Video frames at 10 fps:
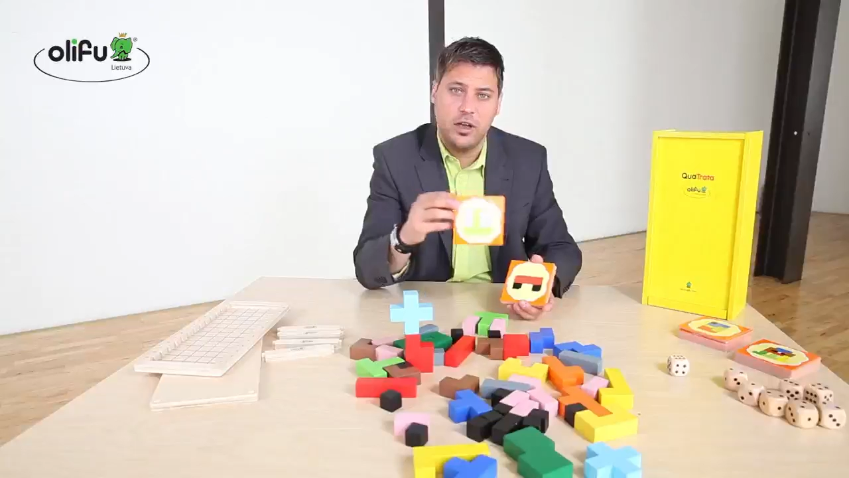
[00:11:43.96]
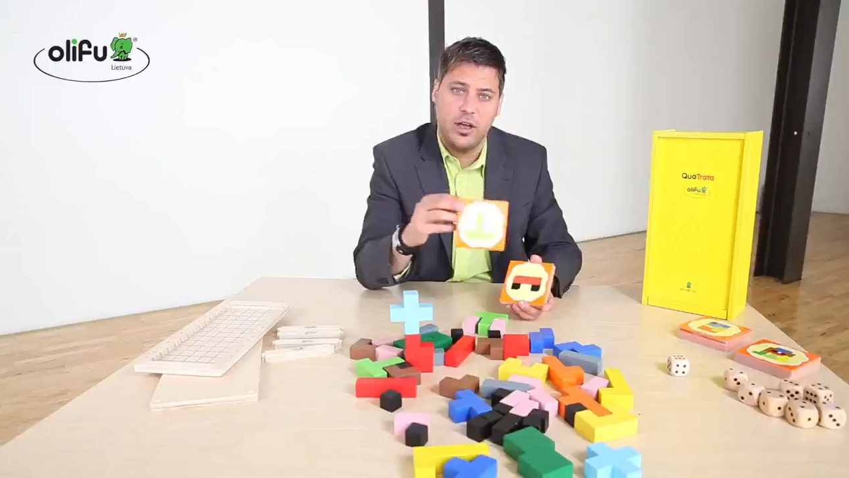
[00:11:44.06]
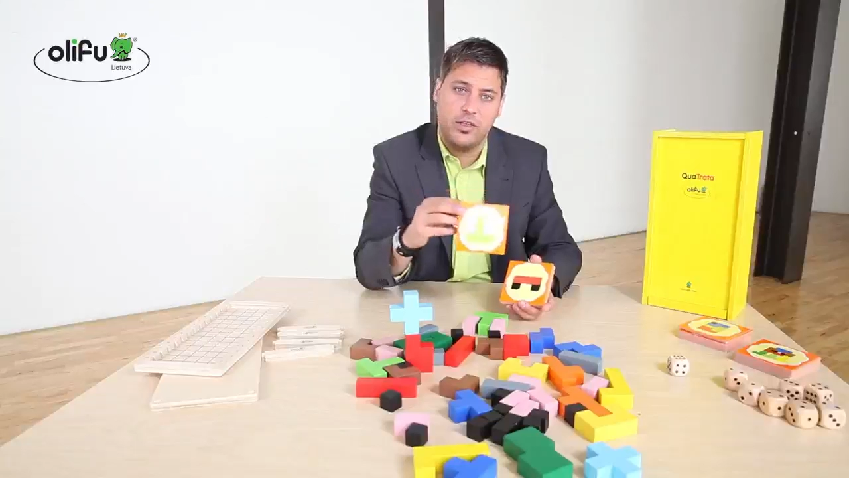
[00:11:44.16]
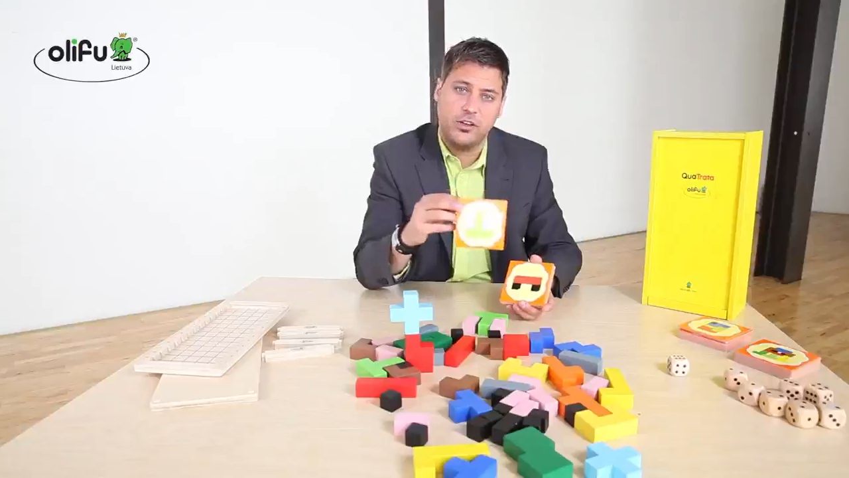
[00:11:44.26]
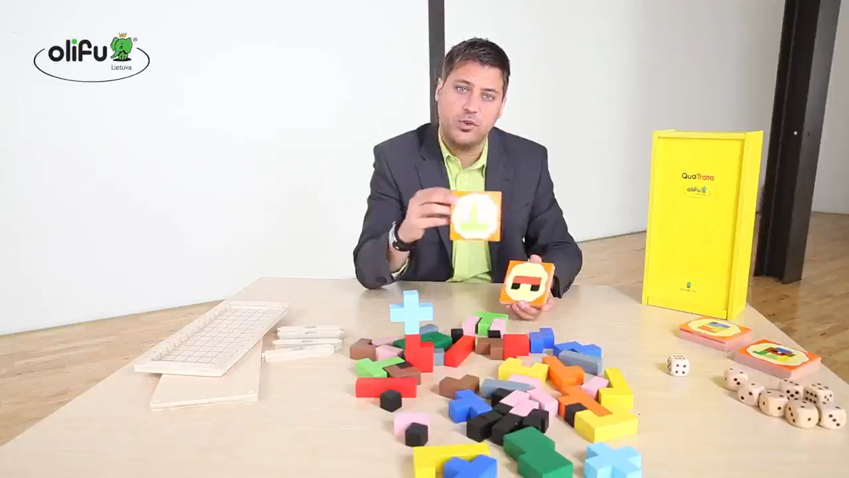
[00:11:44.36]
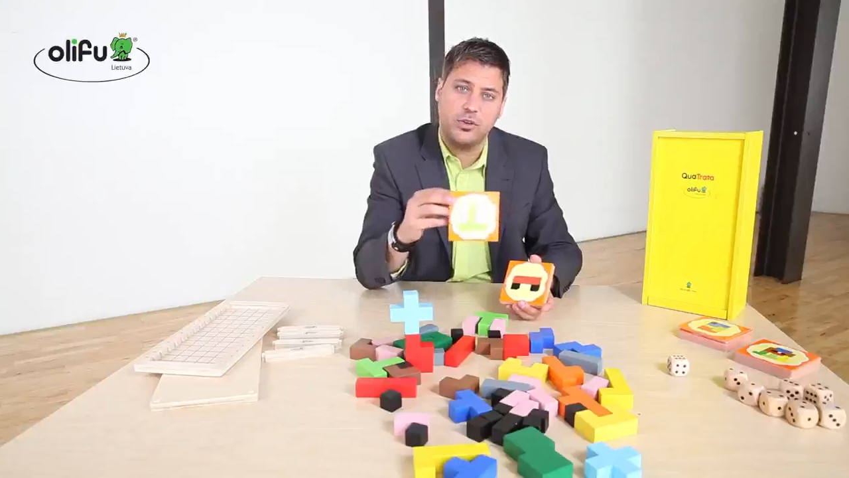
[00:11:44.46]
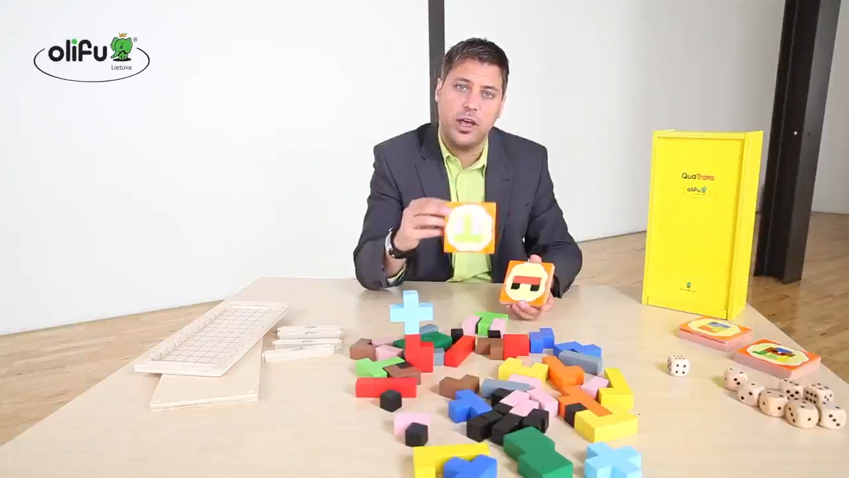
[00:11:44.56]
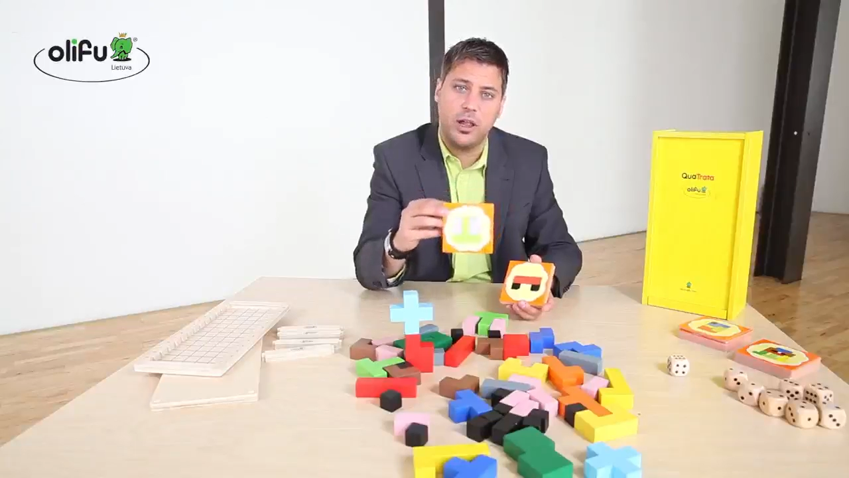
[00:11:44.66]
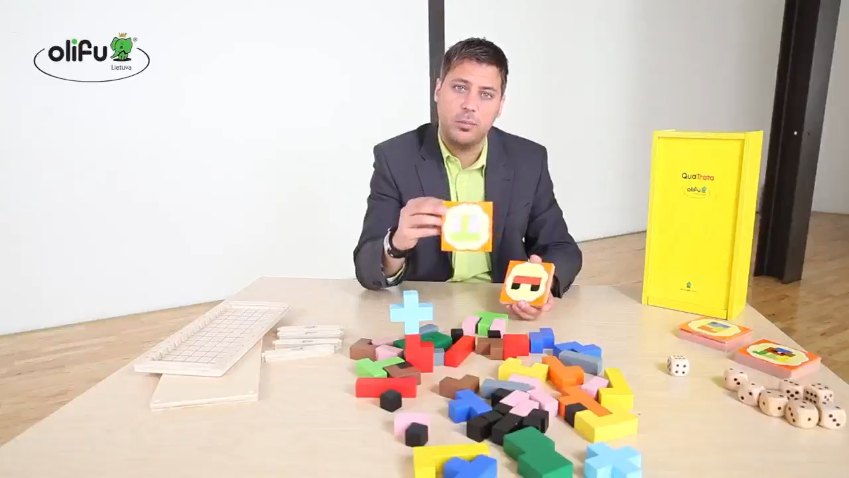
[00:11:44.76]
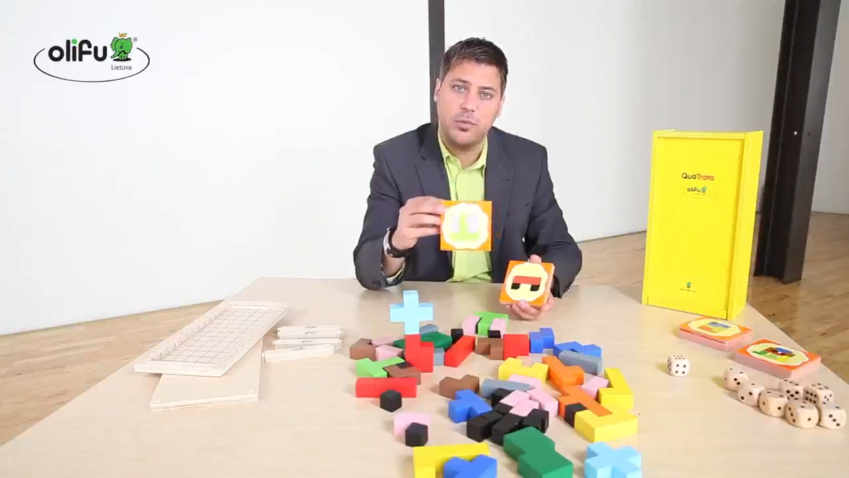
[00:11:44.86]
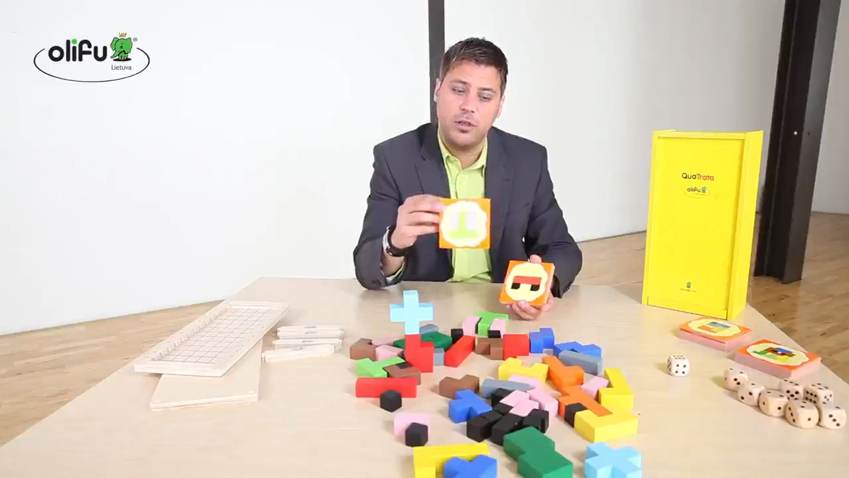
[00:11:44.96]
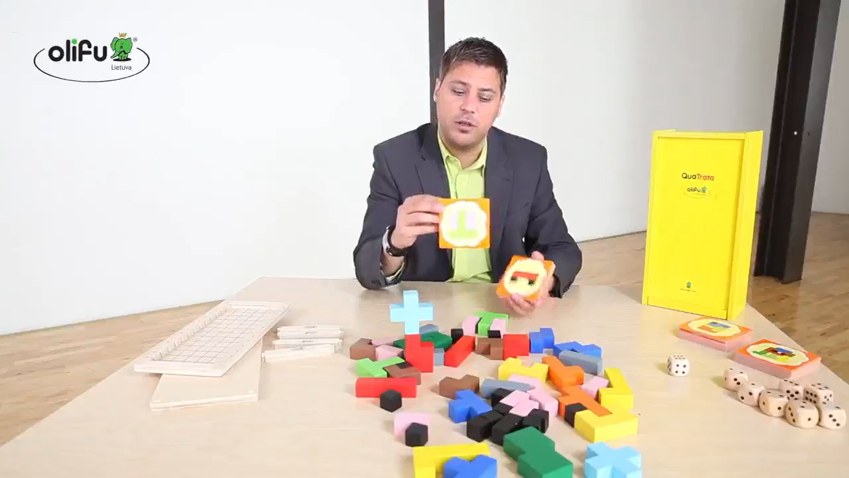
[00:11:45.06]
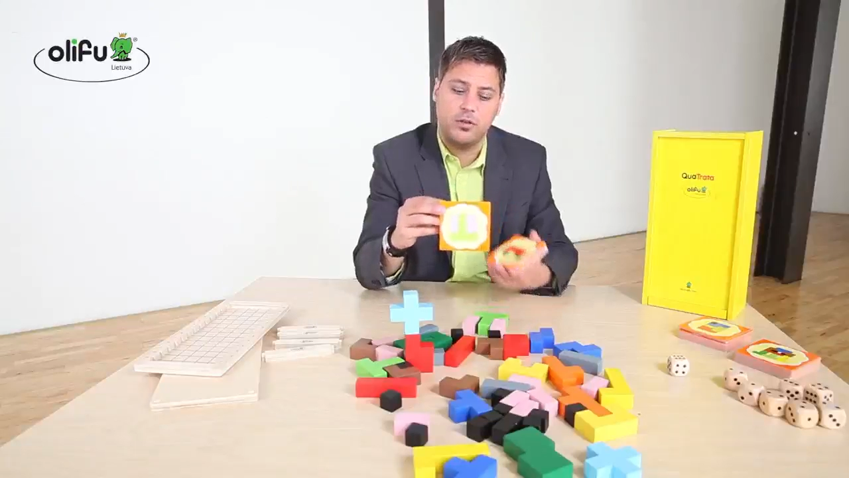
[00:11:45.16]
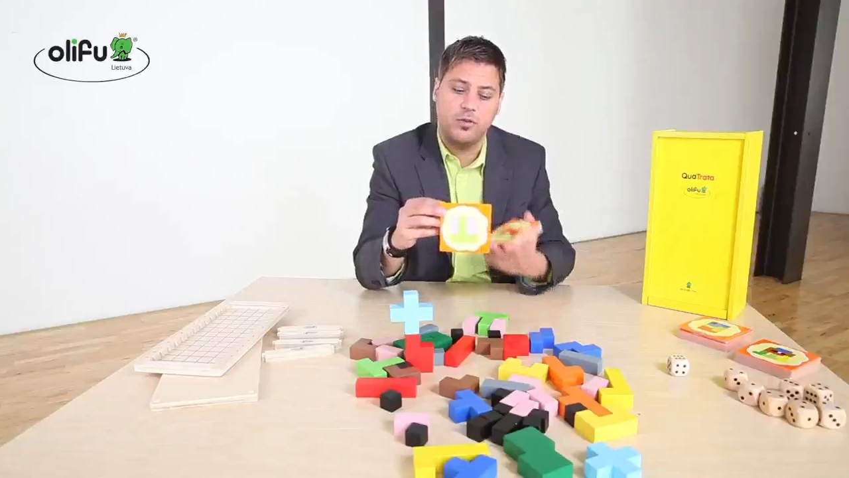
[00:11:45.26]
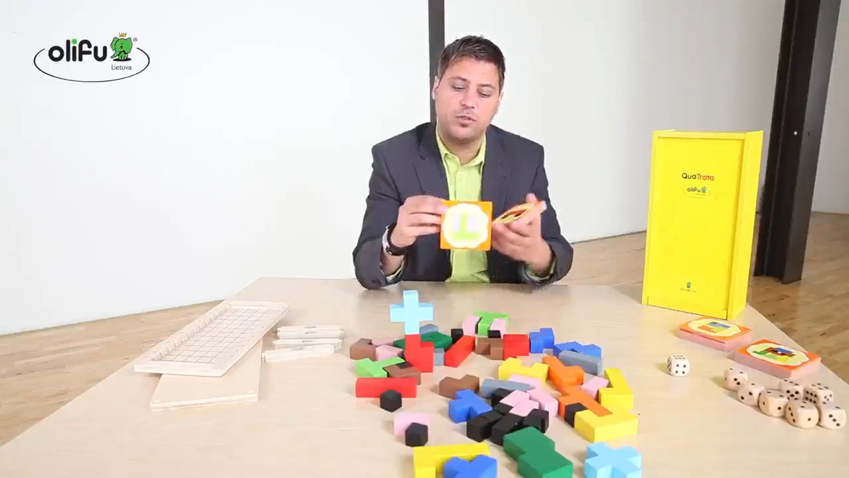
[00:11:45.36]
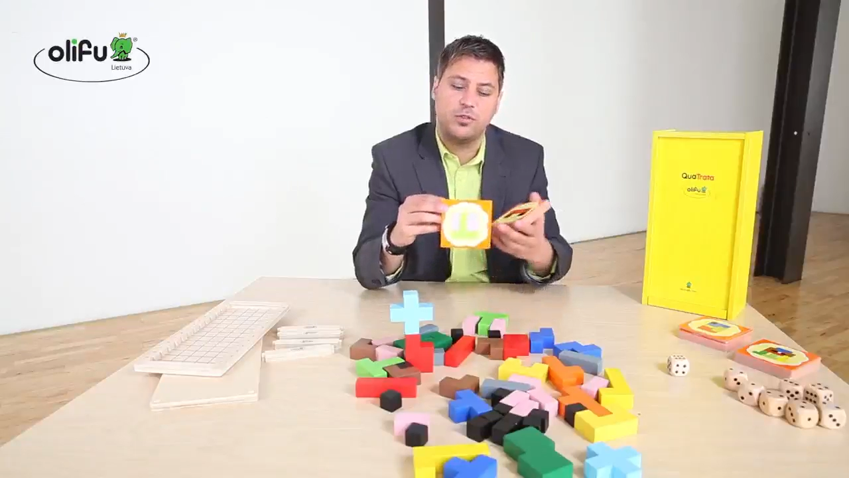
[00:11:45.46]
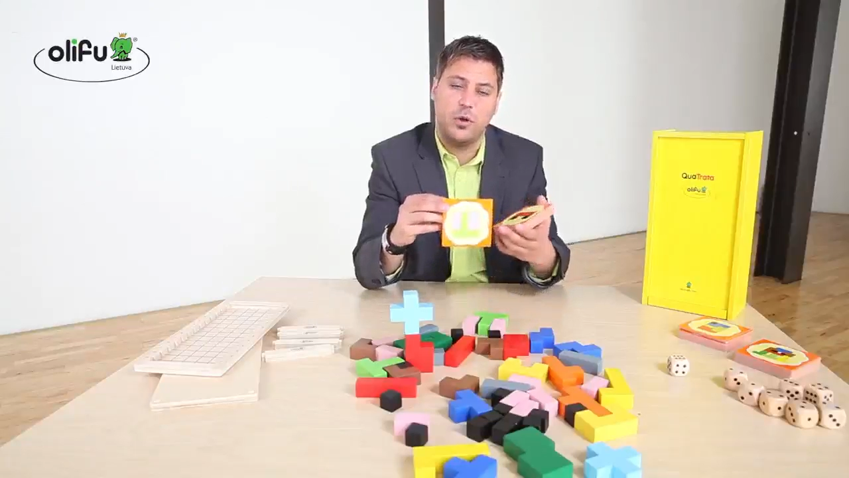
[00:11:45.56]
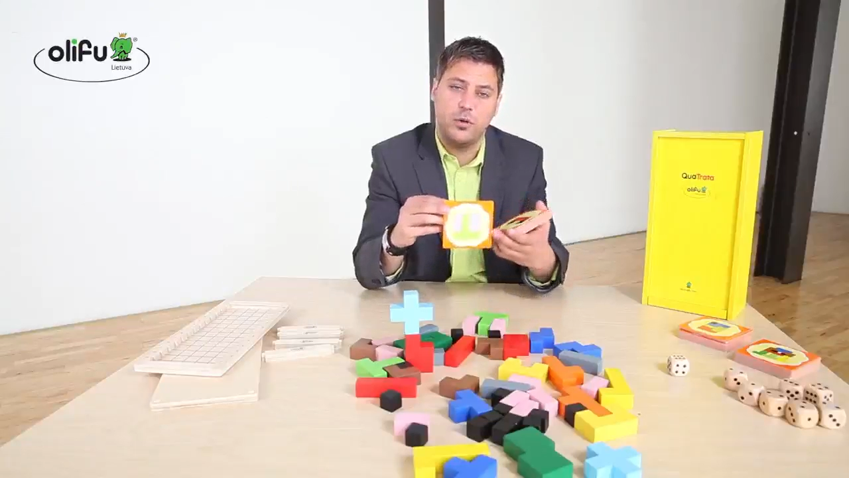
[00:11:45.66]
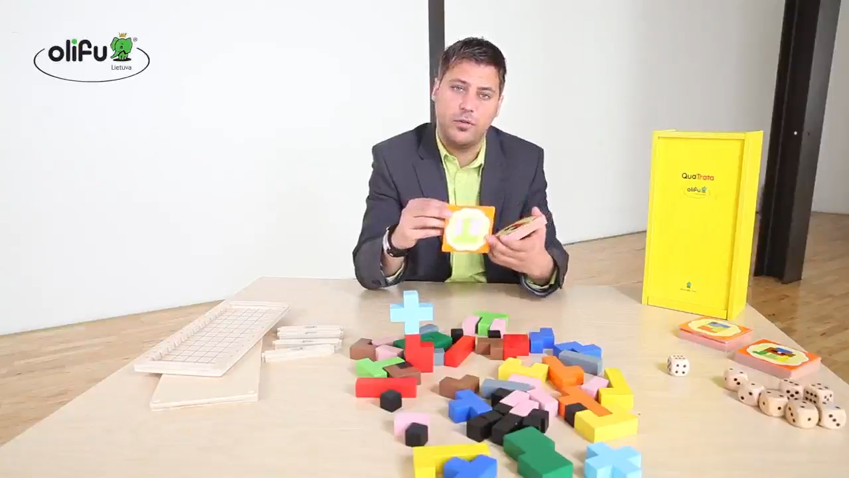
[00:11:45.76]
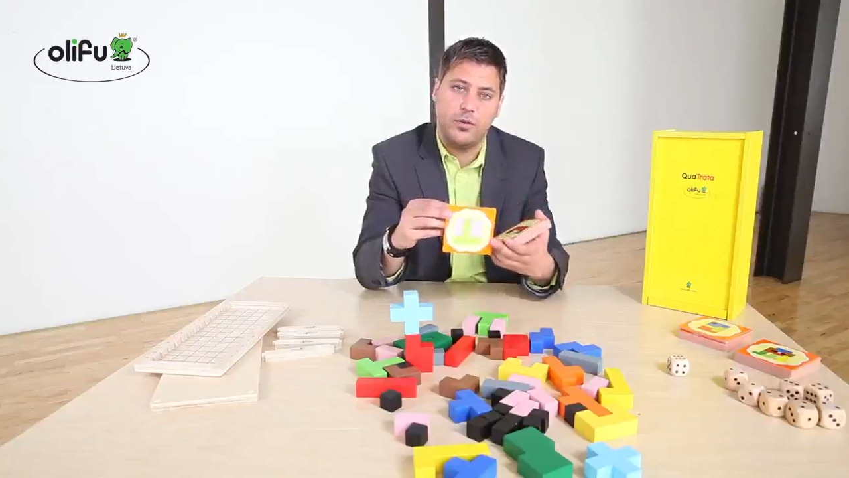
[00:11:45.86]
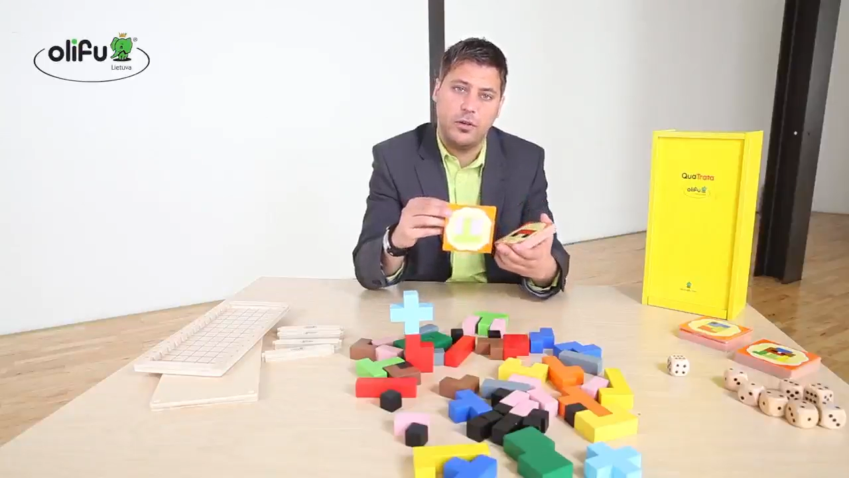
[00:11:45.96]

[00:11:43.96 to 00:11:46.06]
and they should help me to solve,